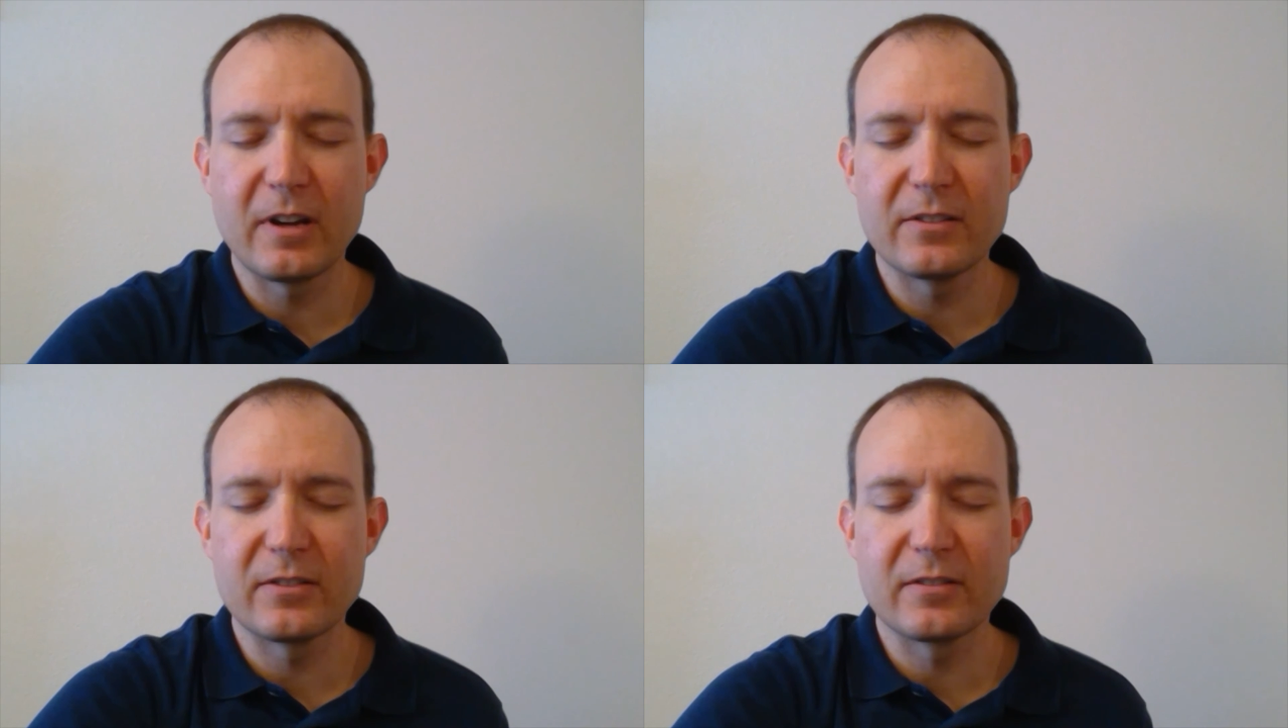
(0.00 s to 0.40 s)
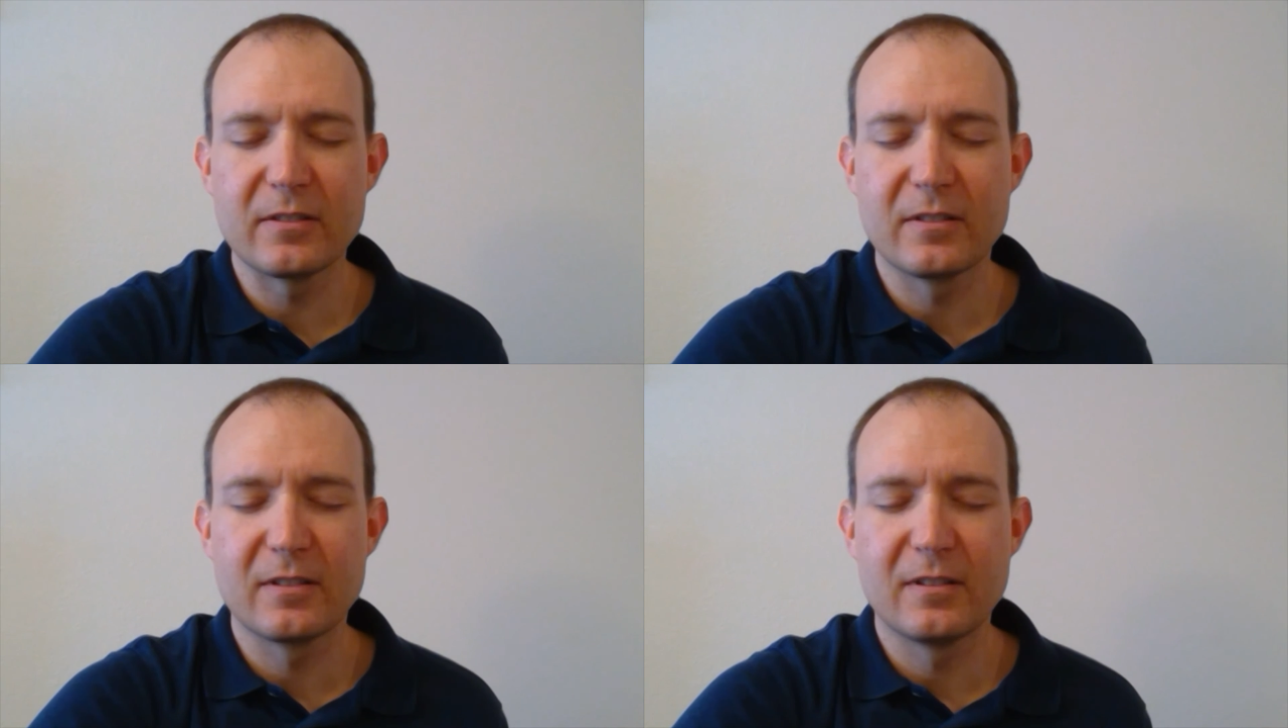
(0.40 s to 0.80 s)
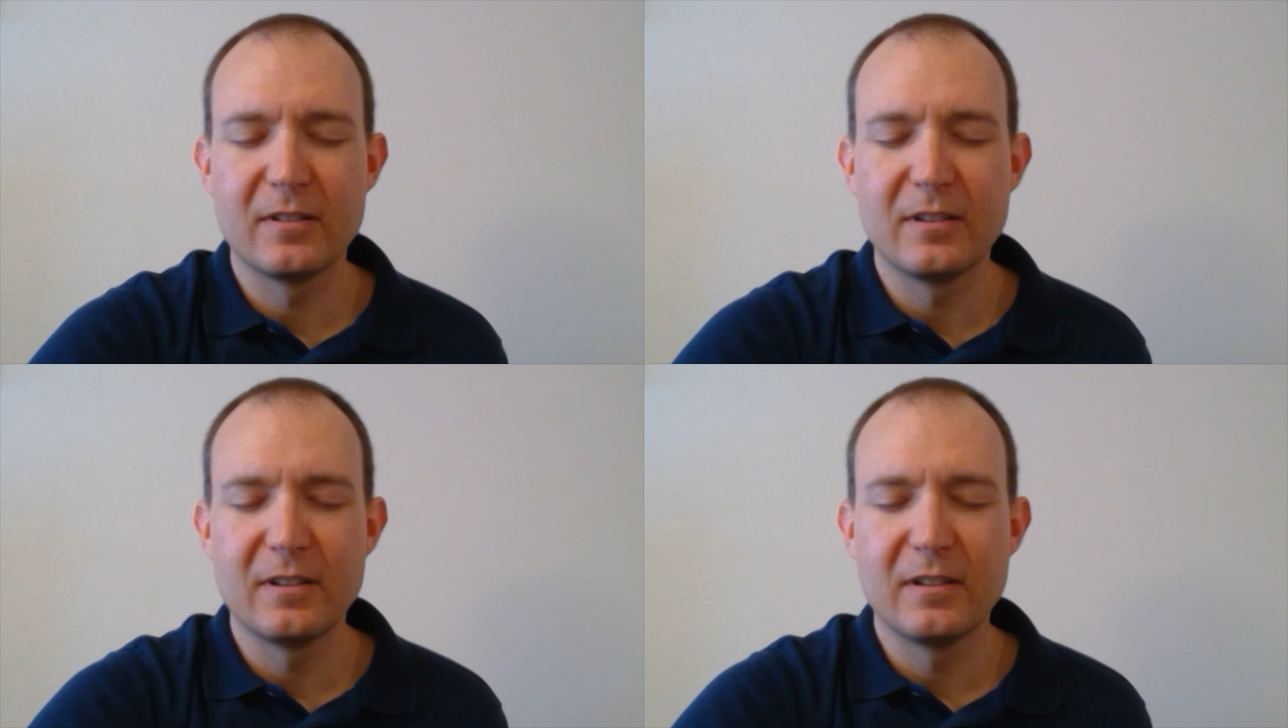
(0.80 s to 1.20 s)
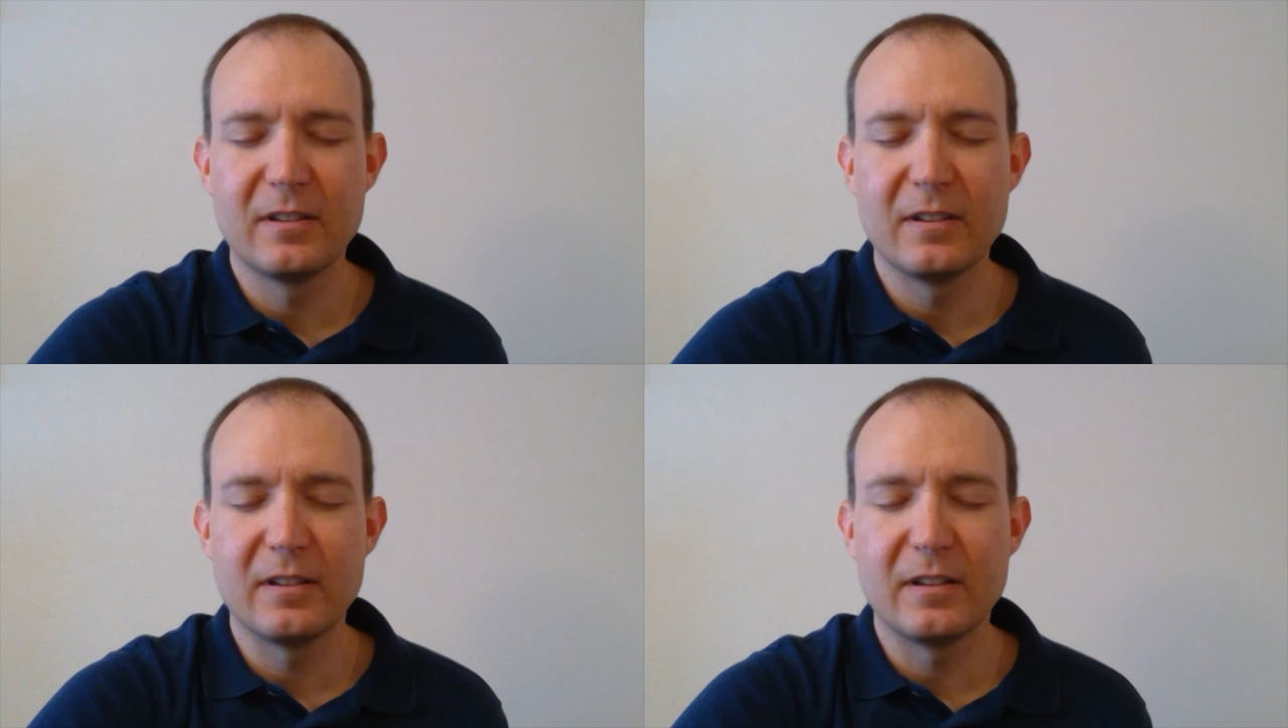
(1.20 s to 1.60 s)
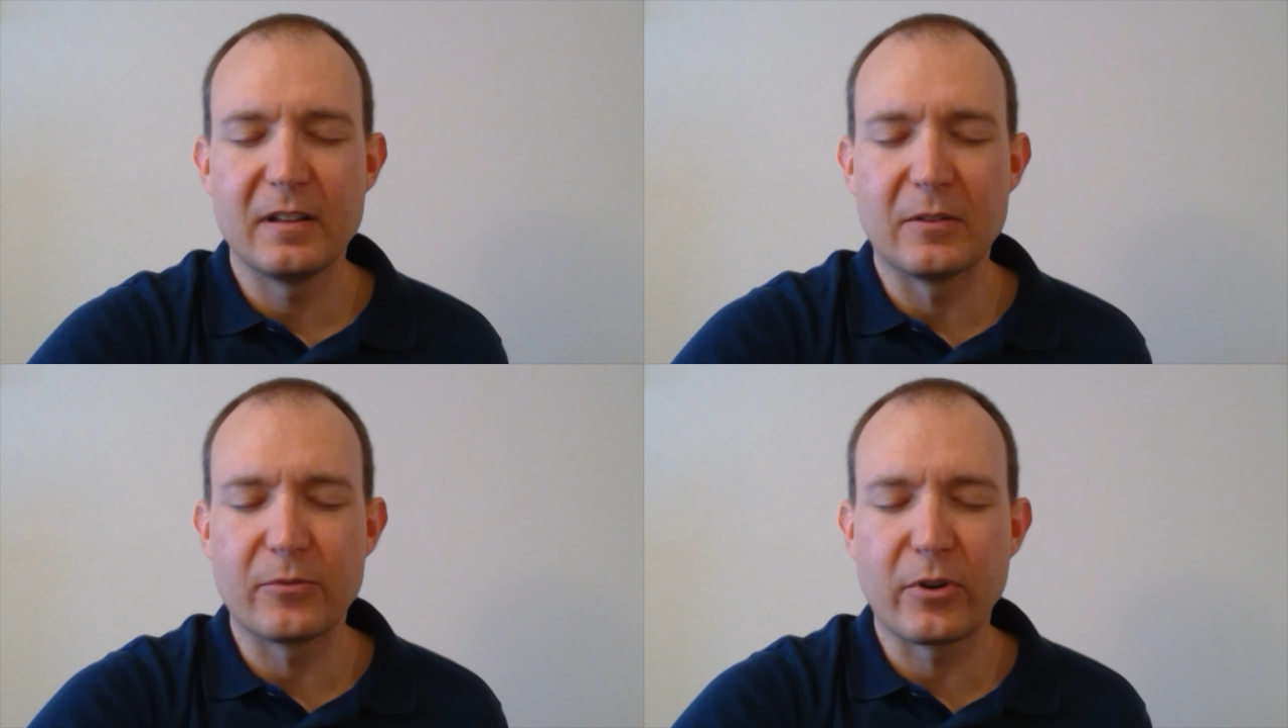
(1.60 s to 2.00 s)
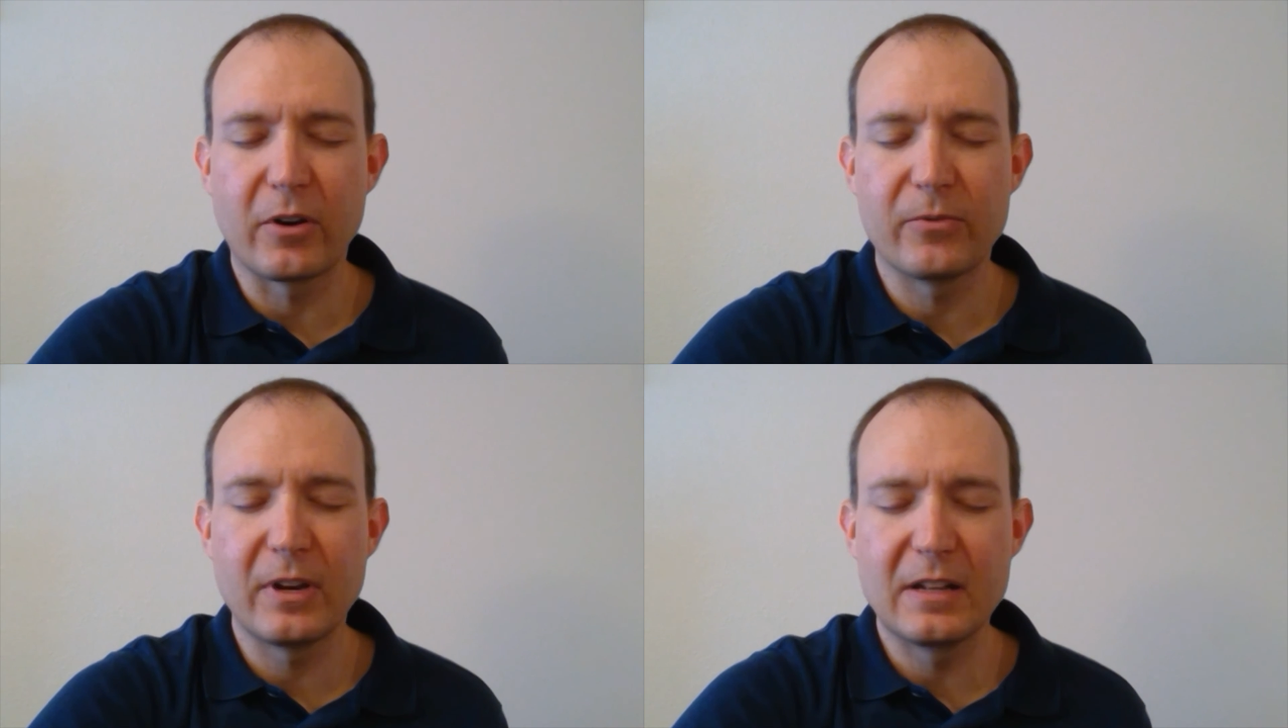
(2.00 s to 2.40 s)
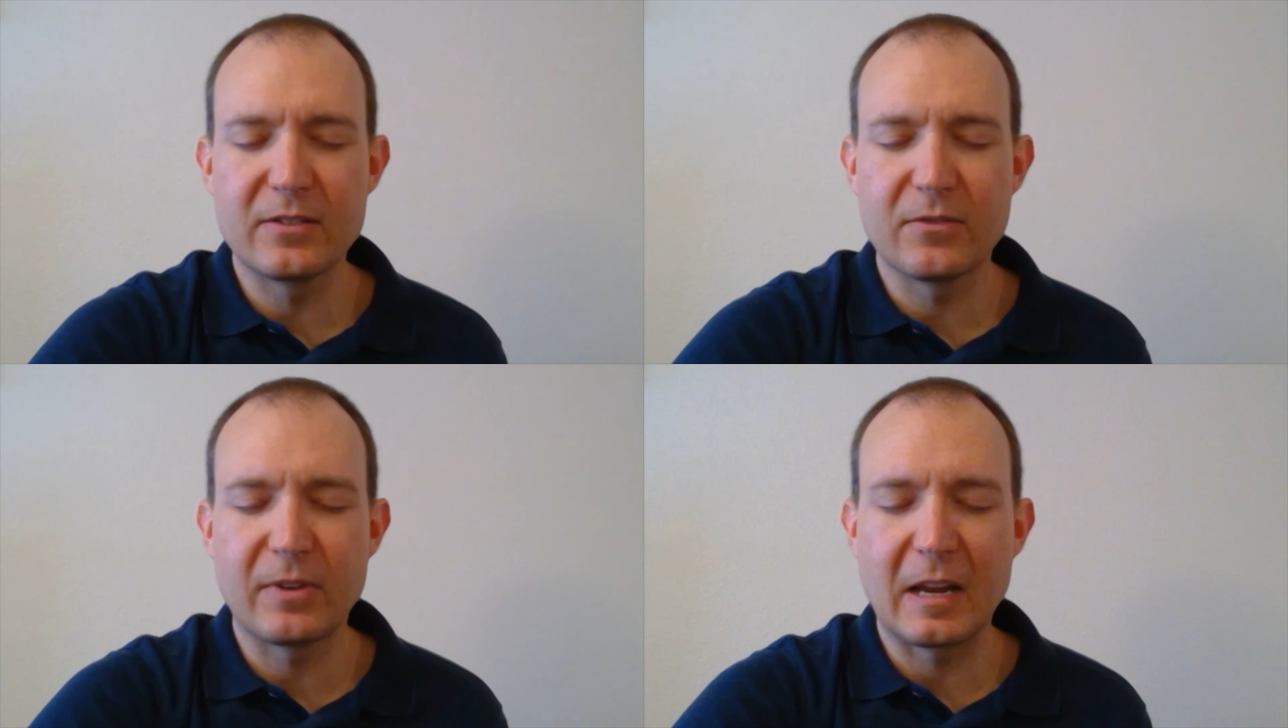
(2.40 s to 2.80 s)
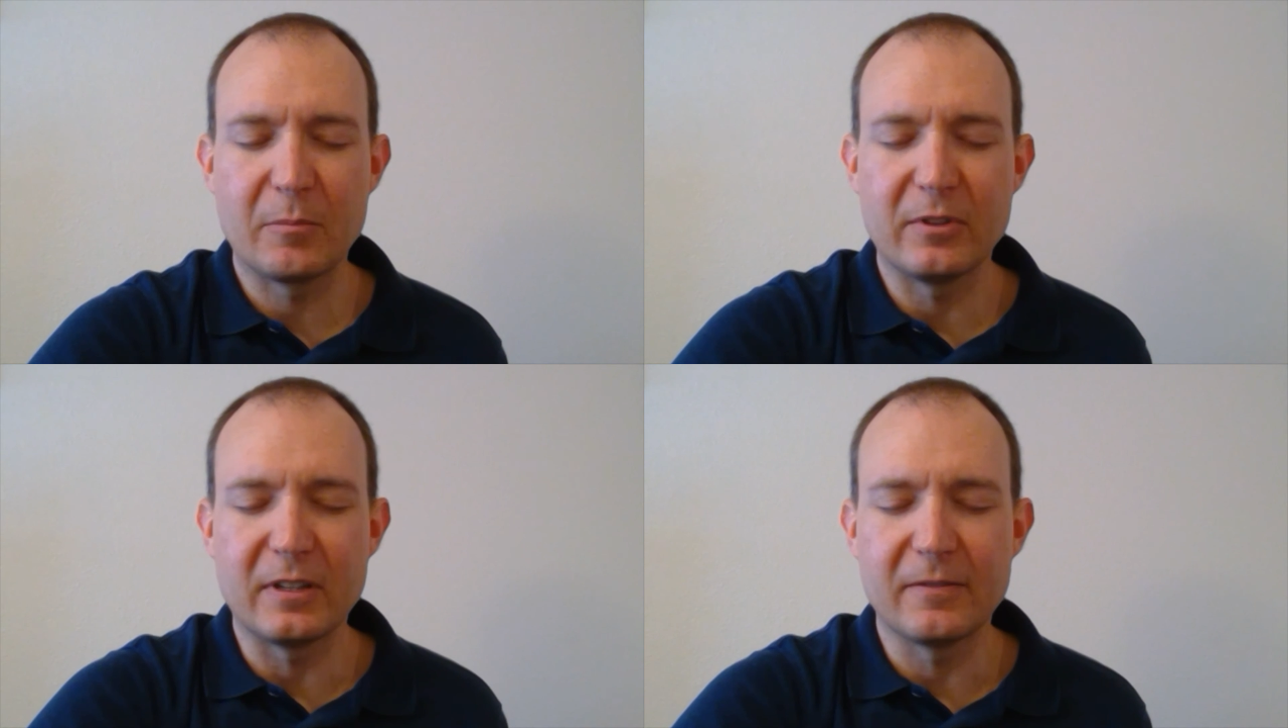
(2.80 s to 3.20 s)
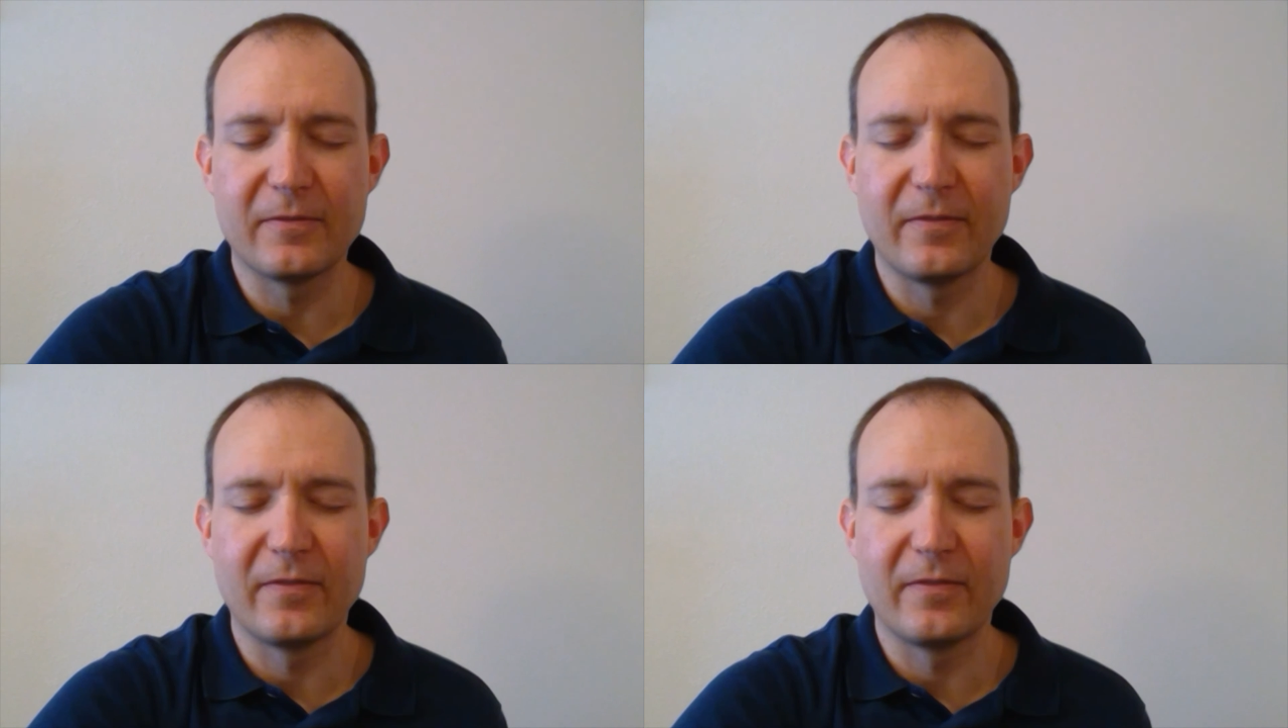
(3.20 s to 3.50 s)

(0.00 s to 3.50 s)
us and for our friends and family.